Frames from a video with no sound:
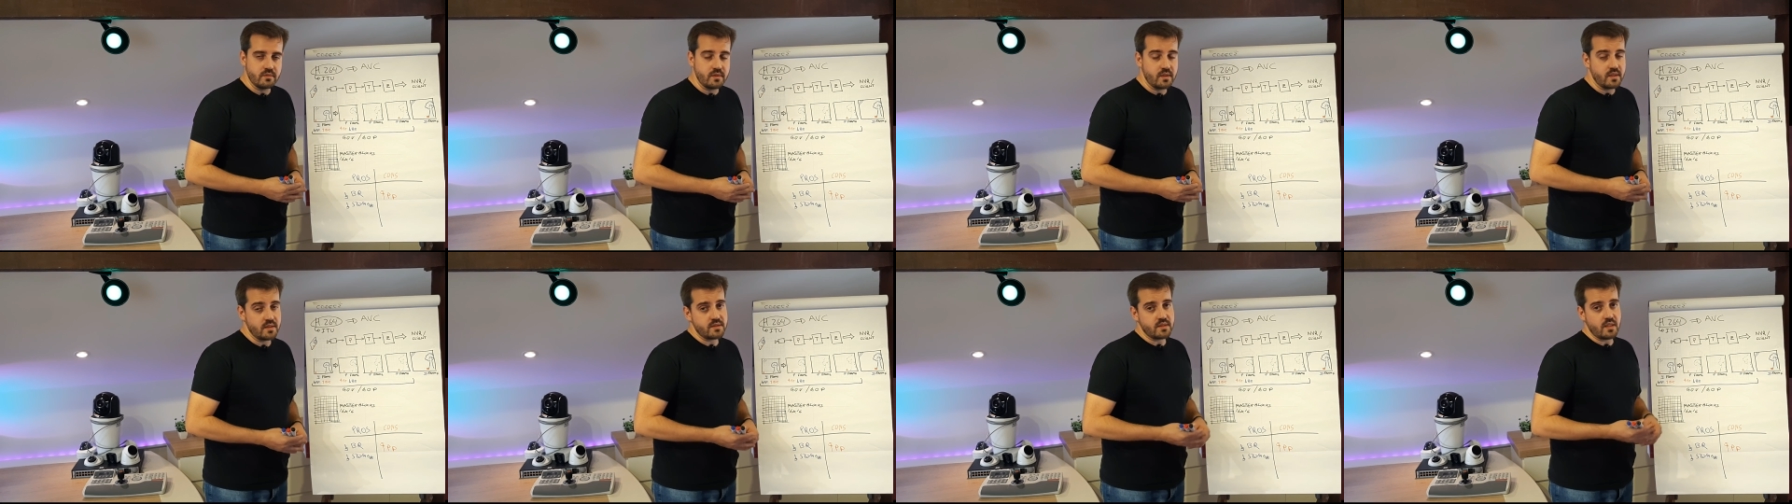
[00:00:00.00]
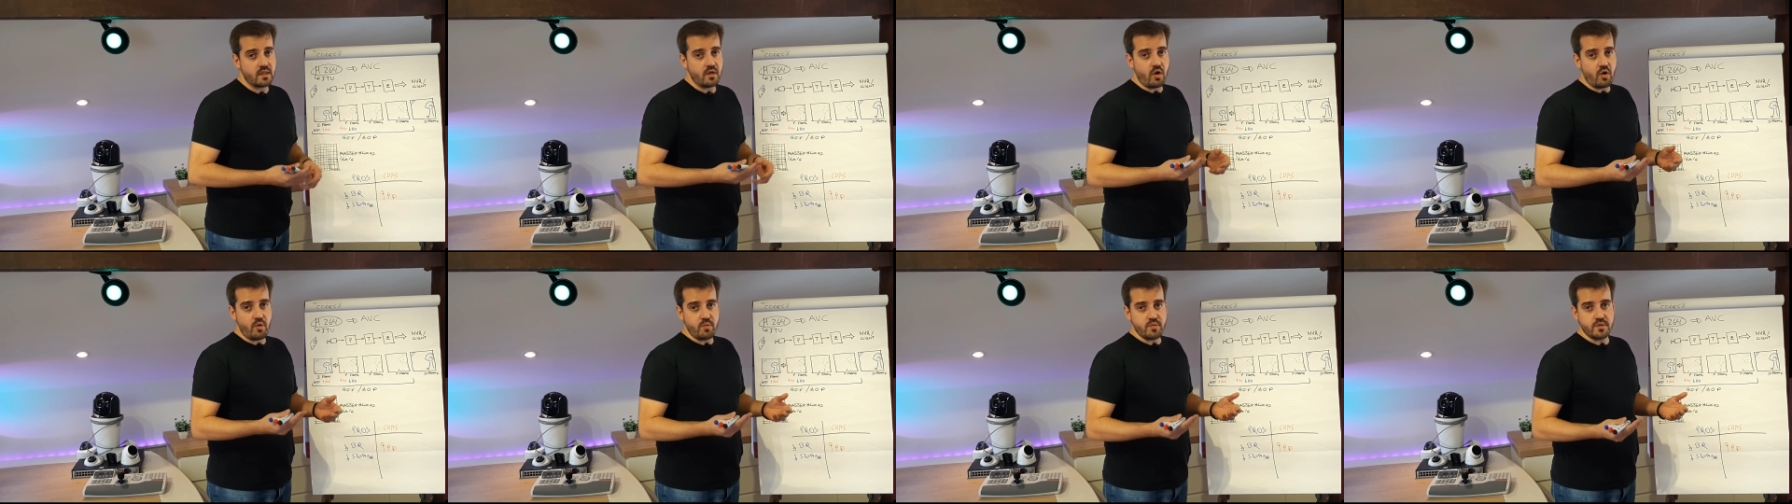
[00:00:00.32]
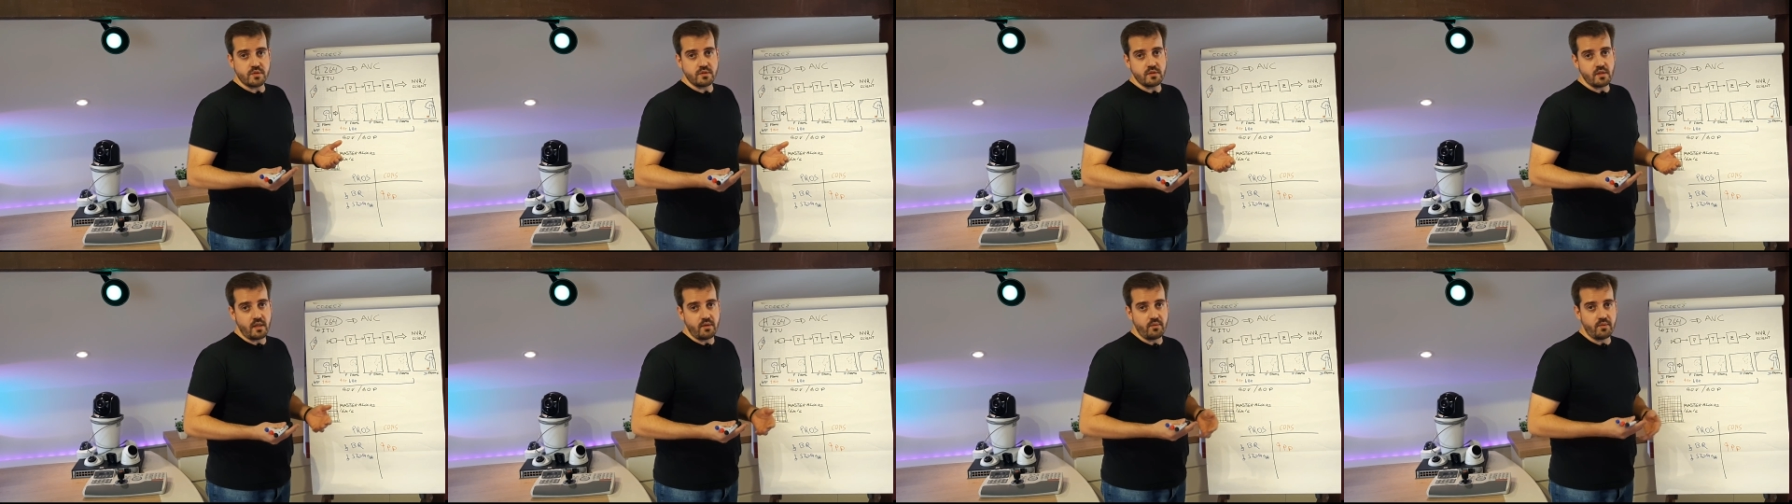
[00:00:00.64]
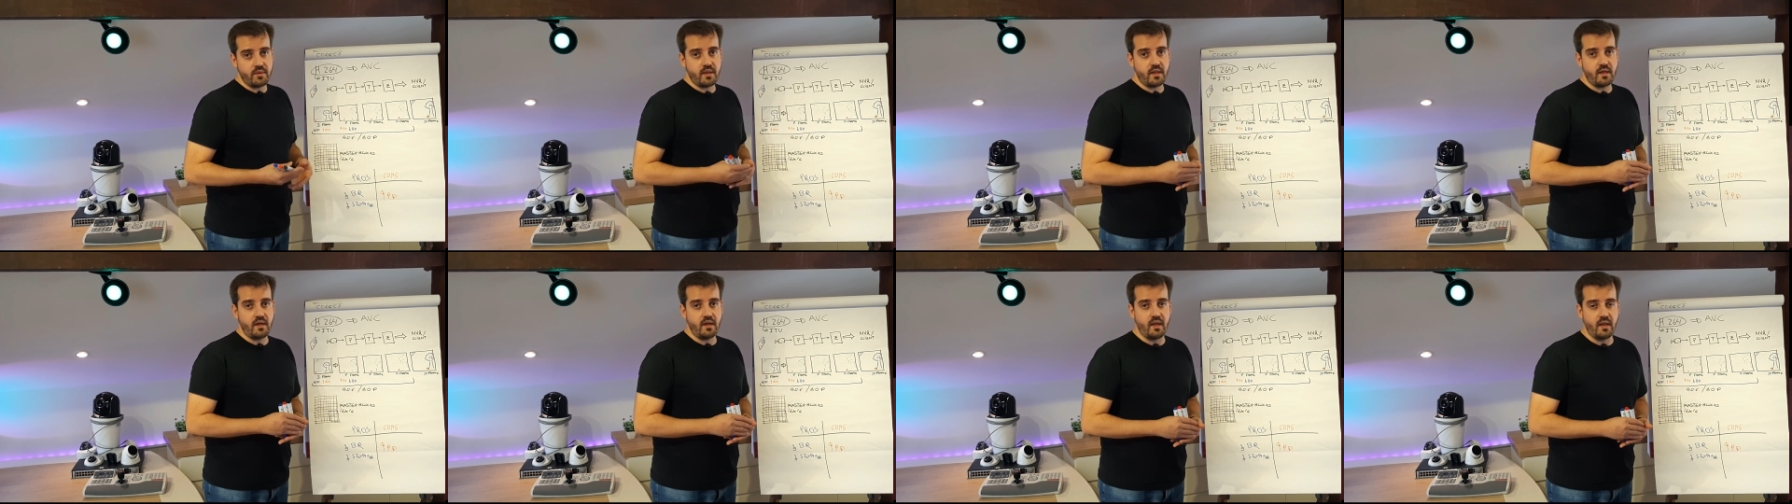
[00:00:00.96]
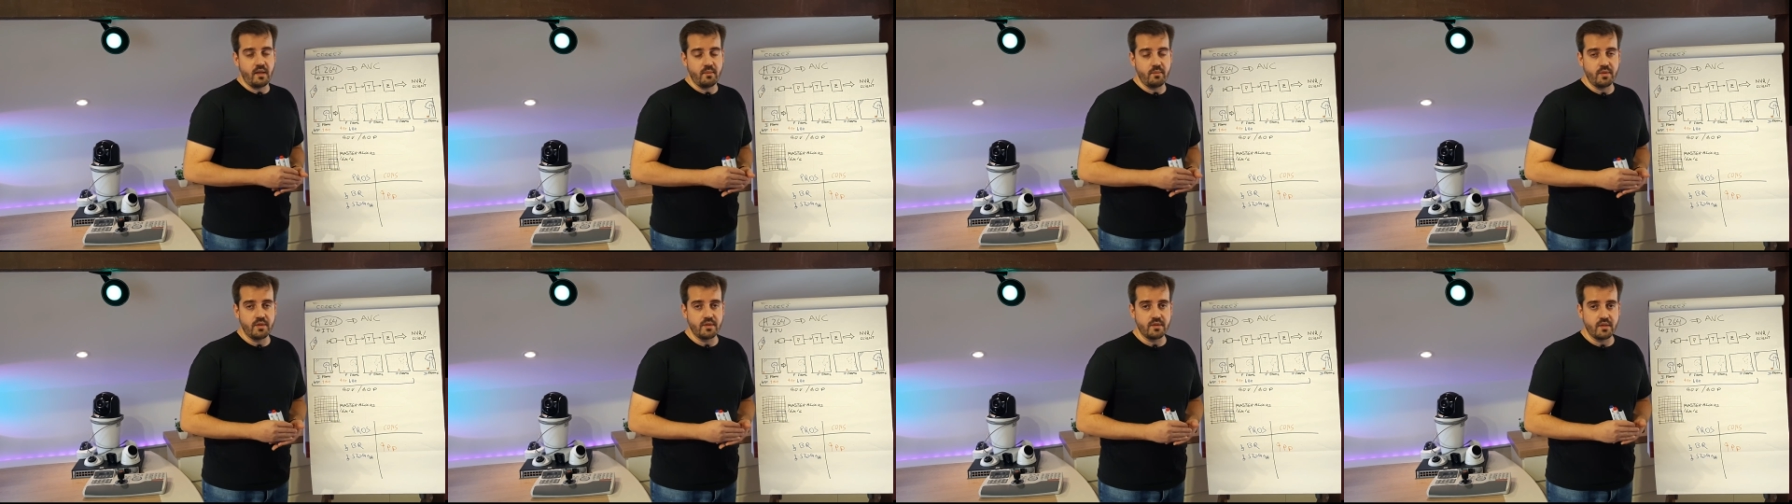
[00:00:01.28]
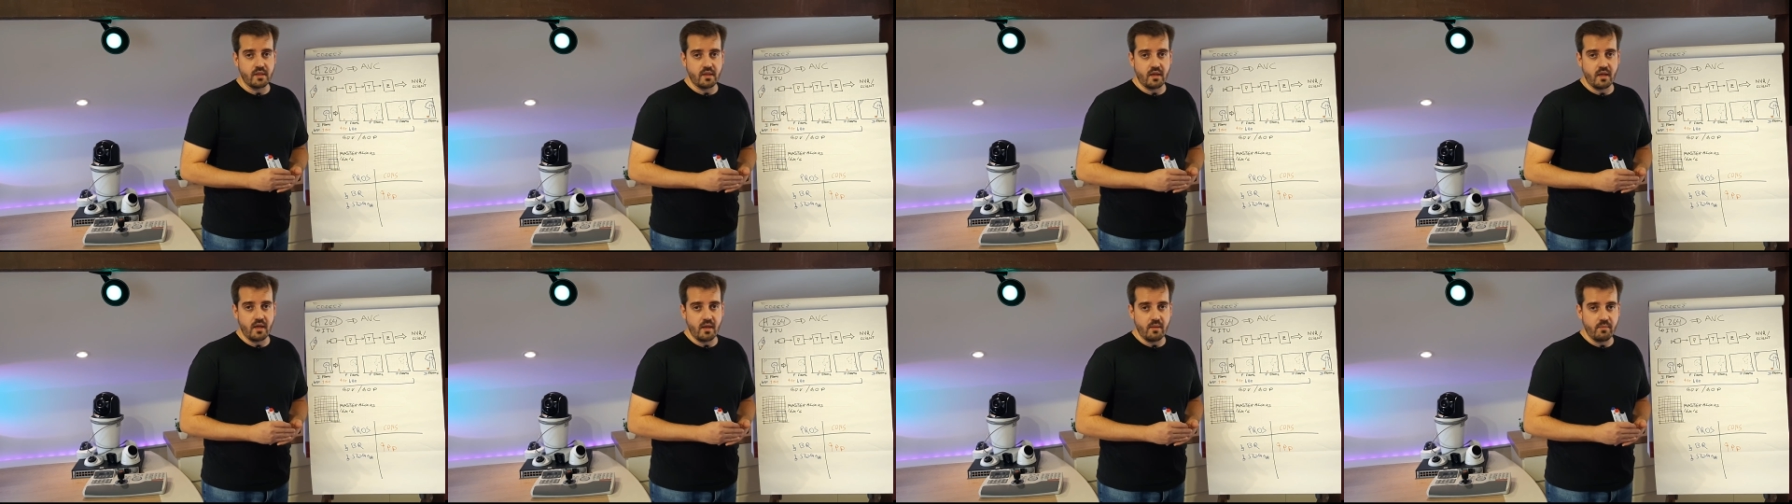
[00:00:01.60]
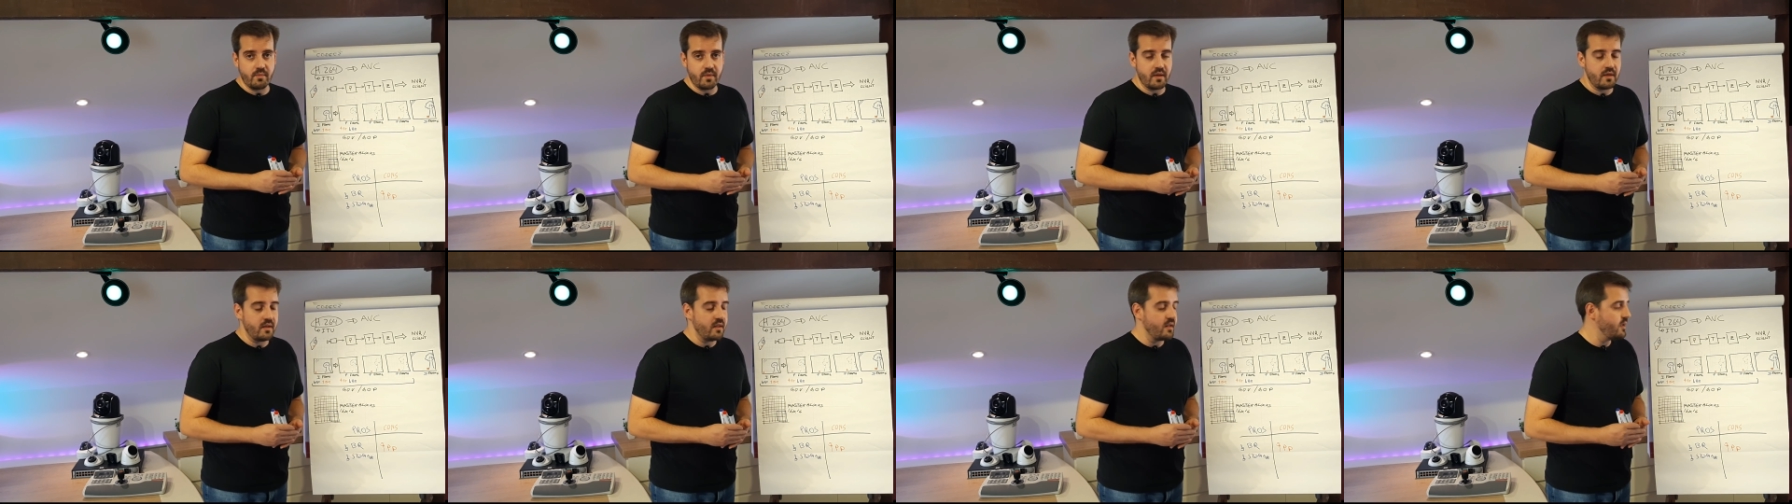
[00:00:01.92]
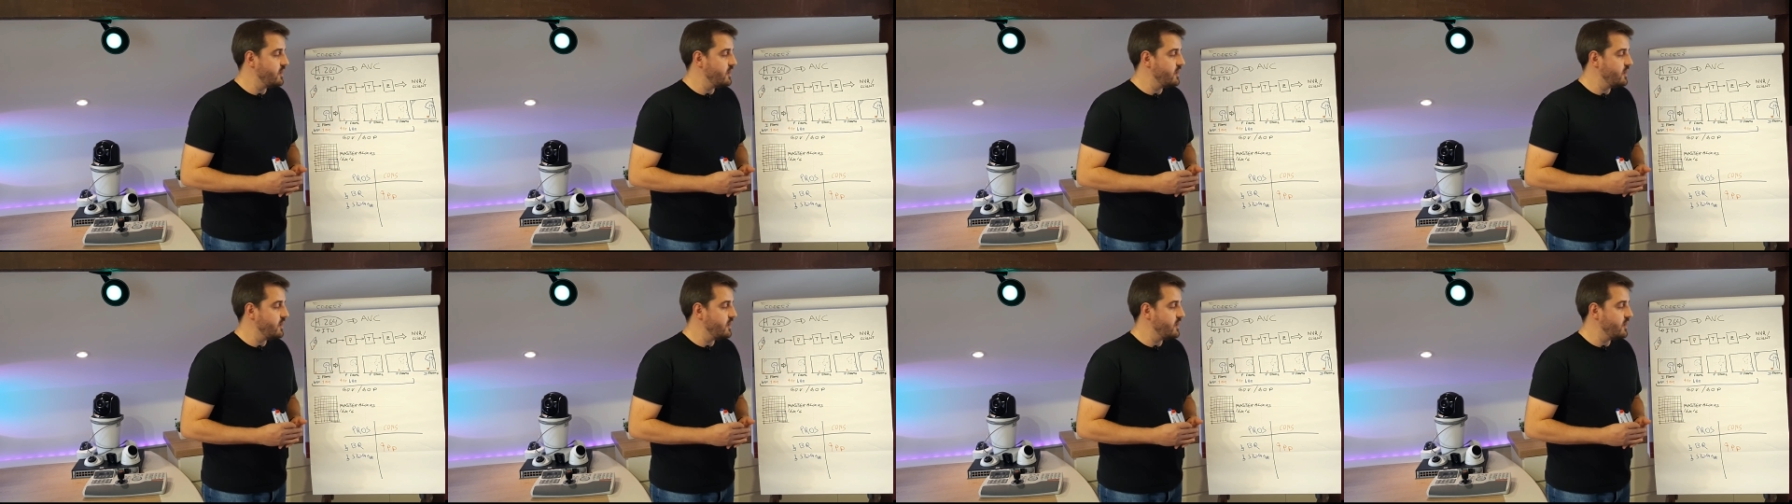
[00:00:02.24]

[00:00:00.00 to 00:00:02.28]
It's an option that we can enable in the camera,